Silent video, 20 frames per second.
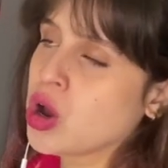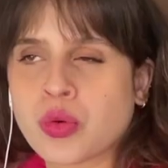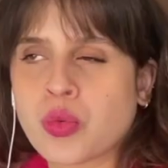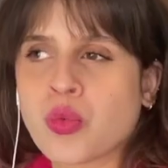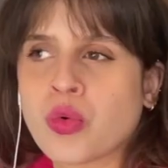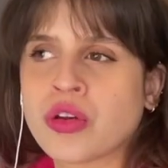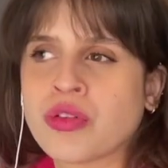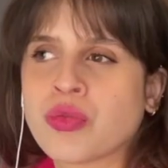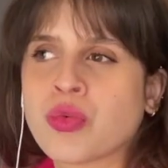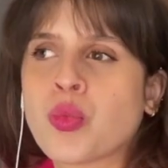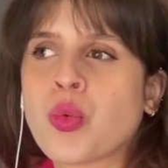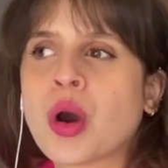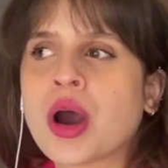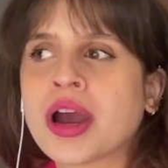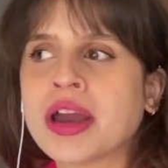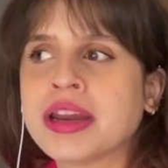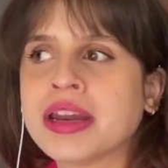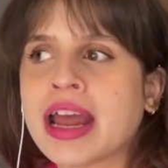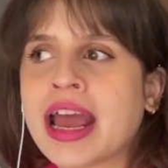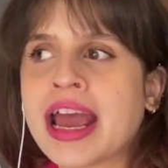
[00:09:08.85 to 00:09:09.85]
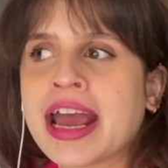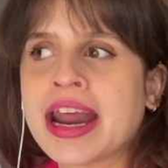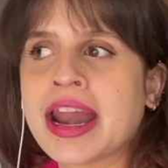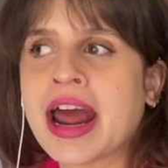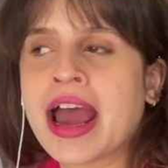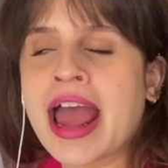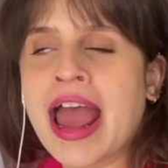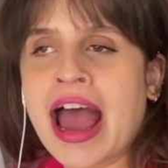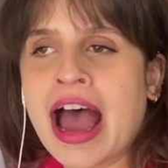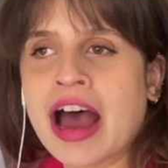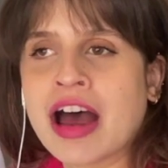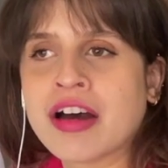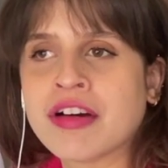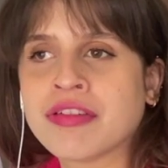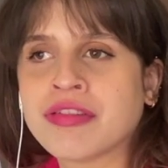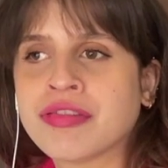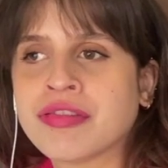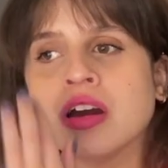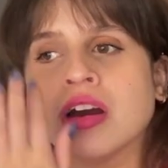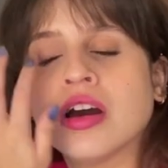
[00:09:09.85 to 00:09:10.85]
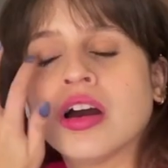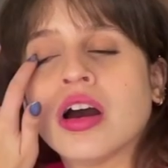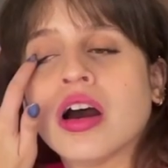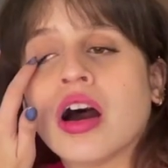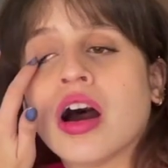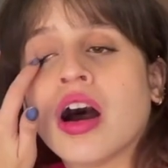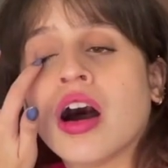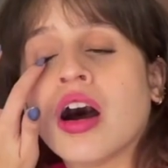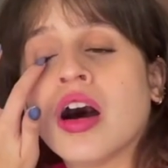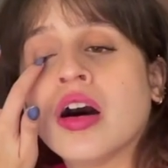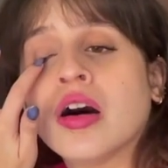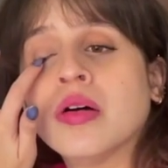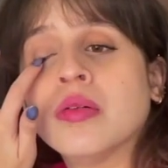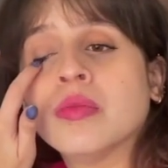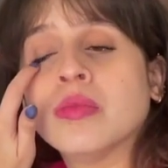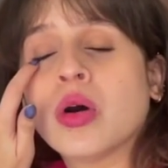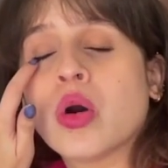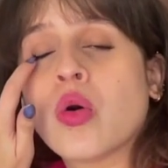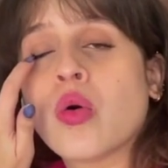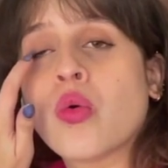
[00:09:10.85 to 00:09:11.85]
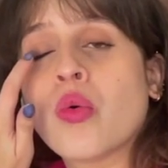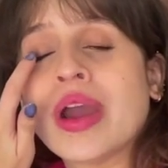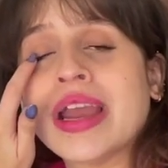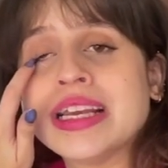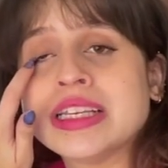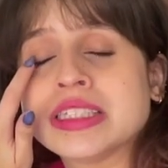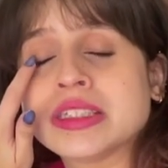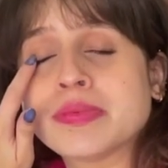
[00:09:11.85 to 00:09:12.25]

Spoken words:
with 1.5 waist